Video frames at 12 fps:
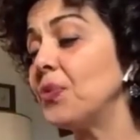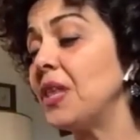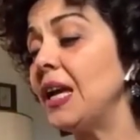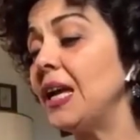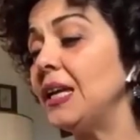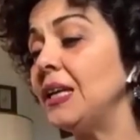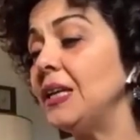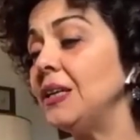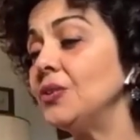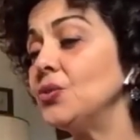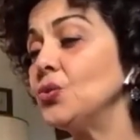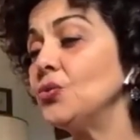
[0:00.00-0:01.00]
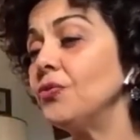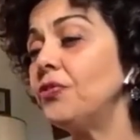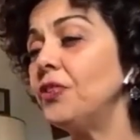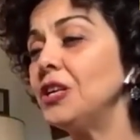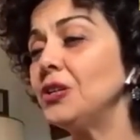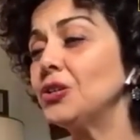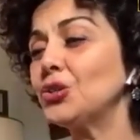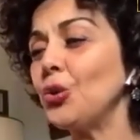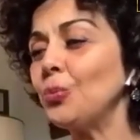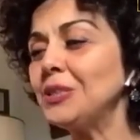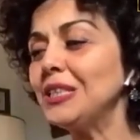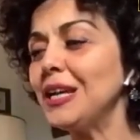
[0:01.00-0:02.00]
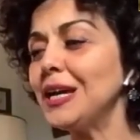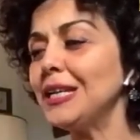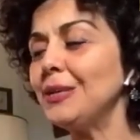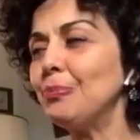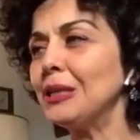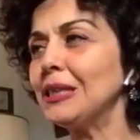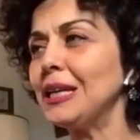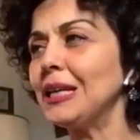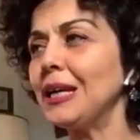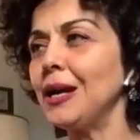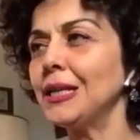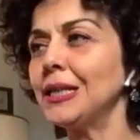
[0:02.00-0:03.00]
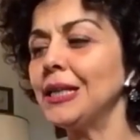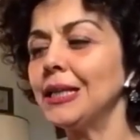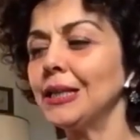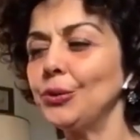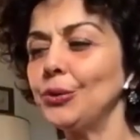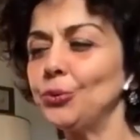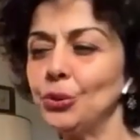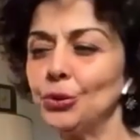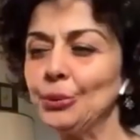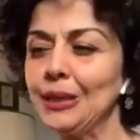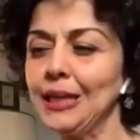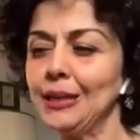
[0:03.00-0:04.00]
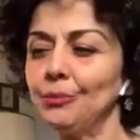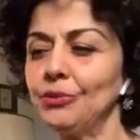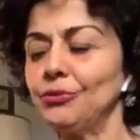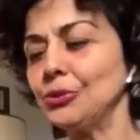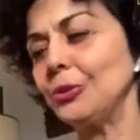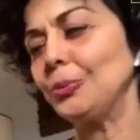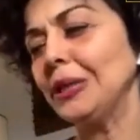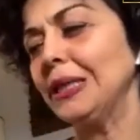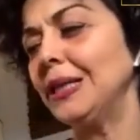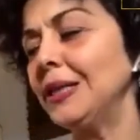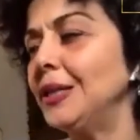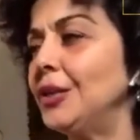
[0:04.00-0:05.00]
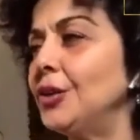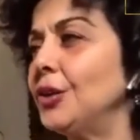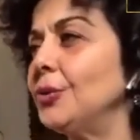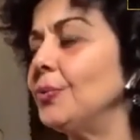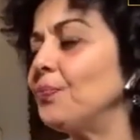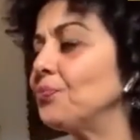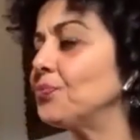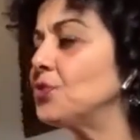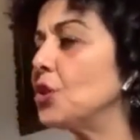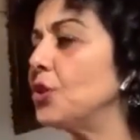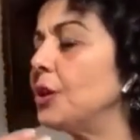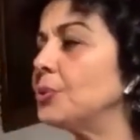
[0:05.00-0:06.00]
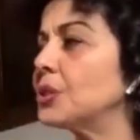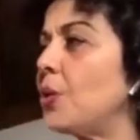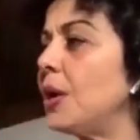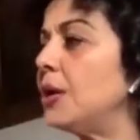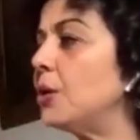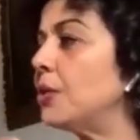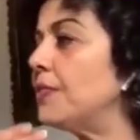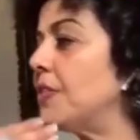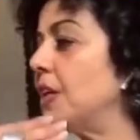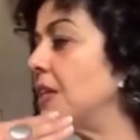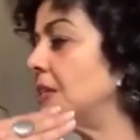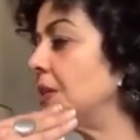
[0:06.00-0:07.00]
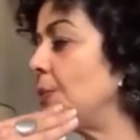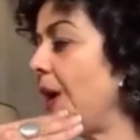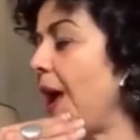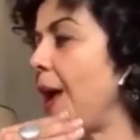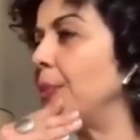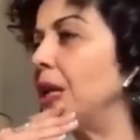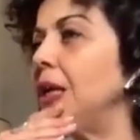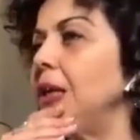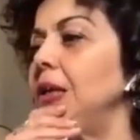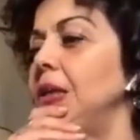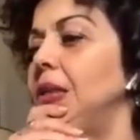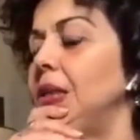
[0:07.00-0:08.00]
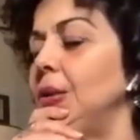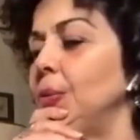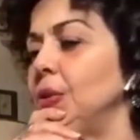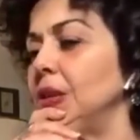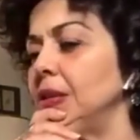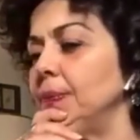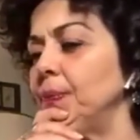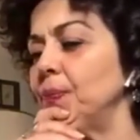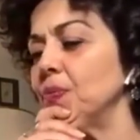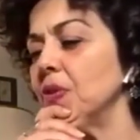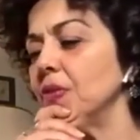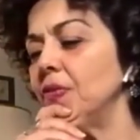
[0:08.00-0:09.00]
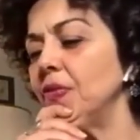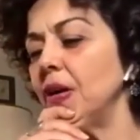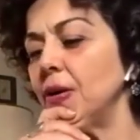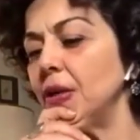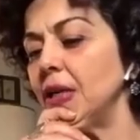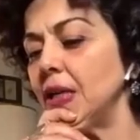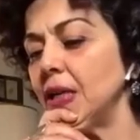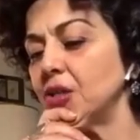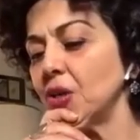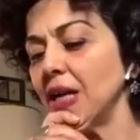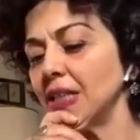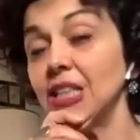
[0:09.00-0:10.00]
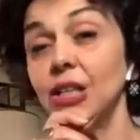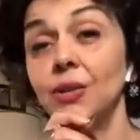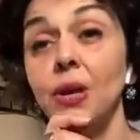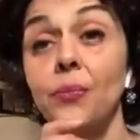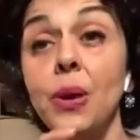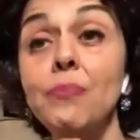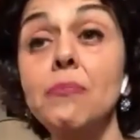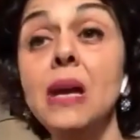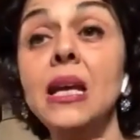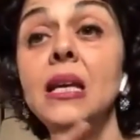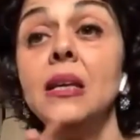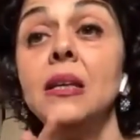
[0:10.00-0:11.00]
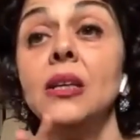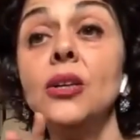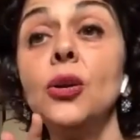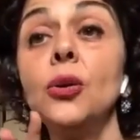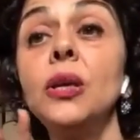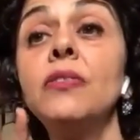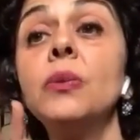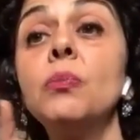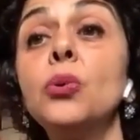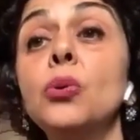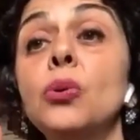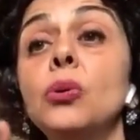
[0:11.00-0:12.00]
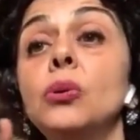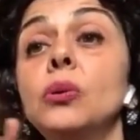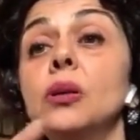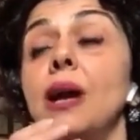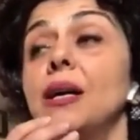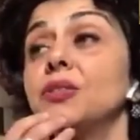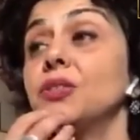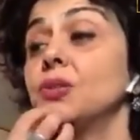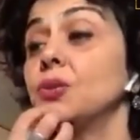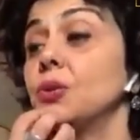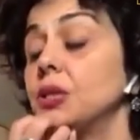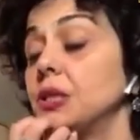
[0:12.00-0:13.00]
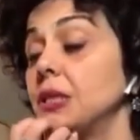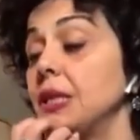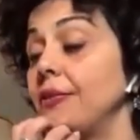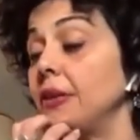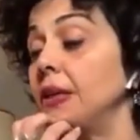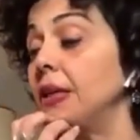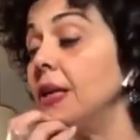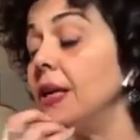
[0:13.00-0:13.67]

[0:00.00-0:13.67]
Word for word: they finished, stopped it early, but they kind of let it go on all weekend before stopping it, you know. So there was quite a lot of things that were happening that were very attracting many, you know, even more crowds and tourists than ever.